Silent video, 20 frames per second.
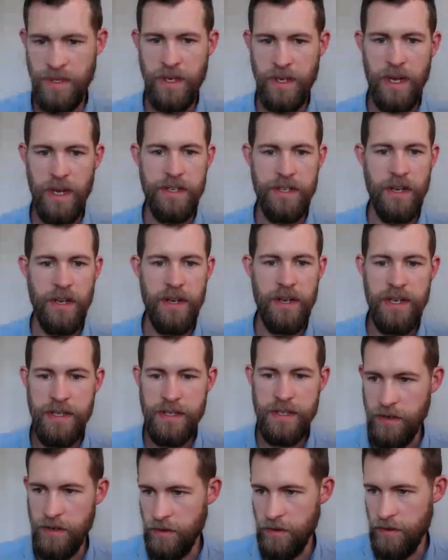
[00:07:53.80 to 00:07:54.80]
Okay, so here's
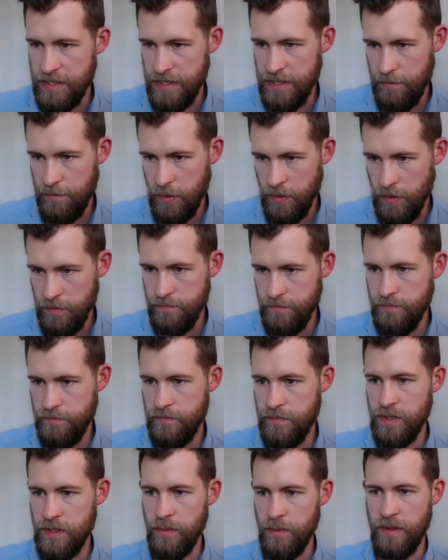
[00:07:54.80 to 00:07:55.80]
another example.
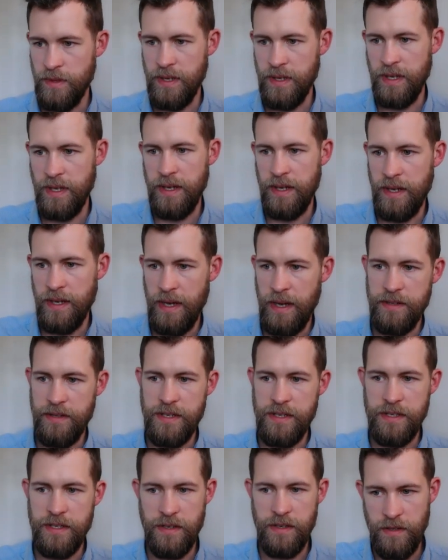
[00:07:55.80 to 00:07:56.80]
So we're thinking again,
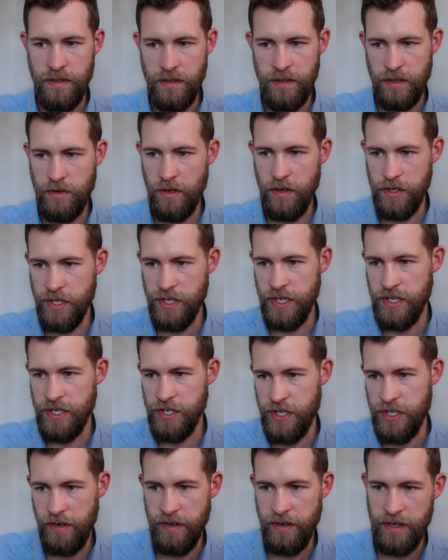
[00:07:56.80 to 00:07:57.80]
this is another crushing,
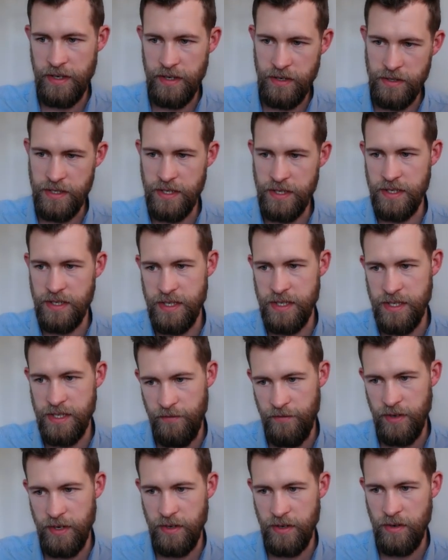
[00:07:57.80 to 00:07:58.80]
shearing, cutting,
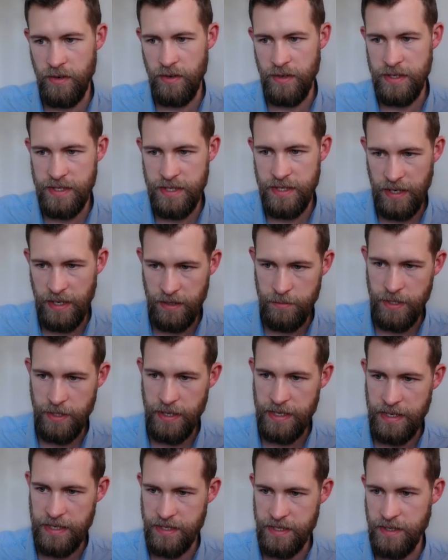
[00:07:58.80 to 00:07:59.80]
severing, or entanglement
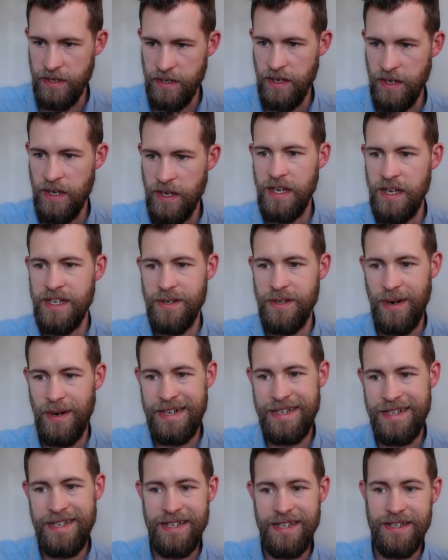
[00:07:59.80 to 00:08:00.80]
hazard. So
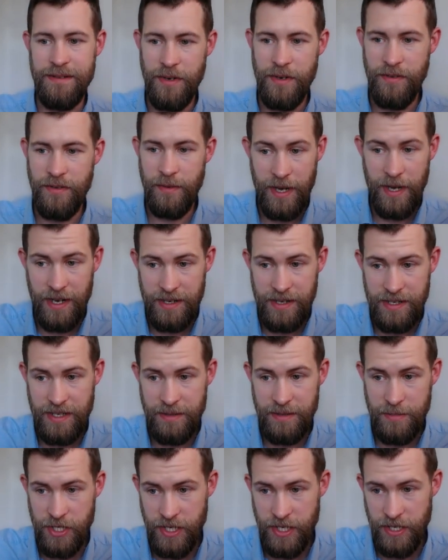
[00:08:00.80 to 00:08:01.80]
access to moving parts of
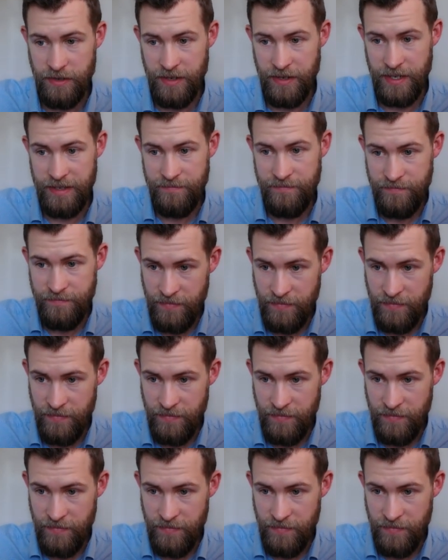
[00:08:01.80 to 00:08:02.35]
the machinery.